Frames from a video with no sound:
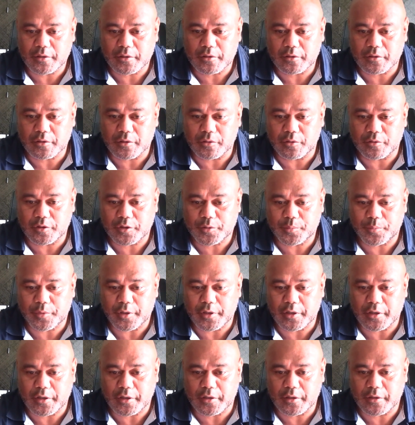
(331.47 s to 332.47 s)
So it's
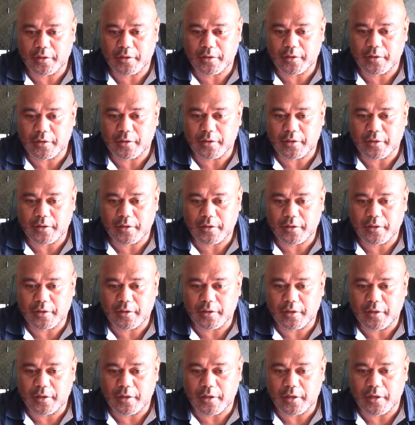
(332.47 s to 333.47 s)
been
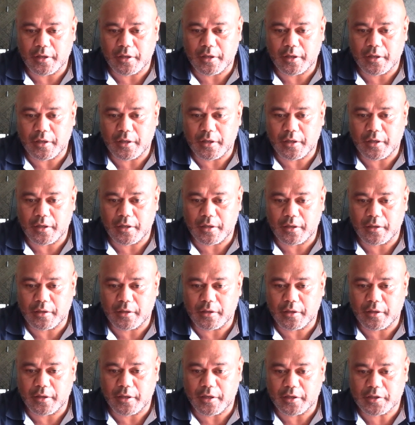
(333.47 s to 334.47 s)
uh,
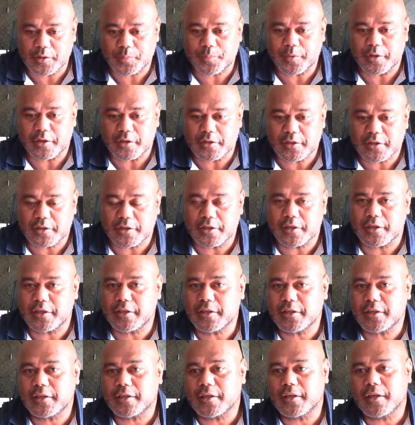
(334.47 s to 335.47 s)
experienced
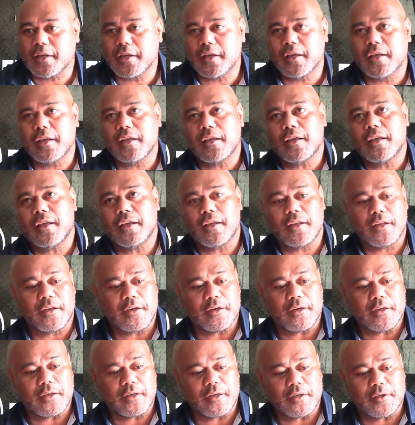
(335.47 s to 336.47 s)
journey,
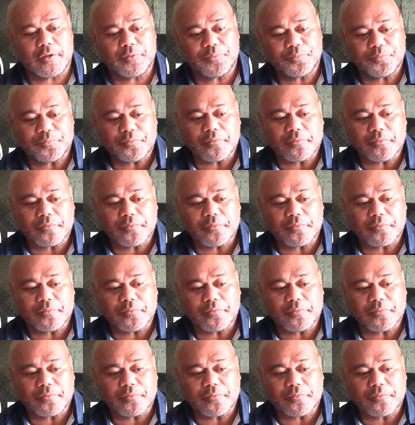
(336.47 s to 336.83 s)
and uh,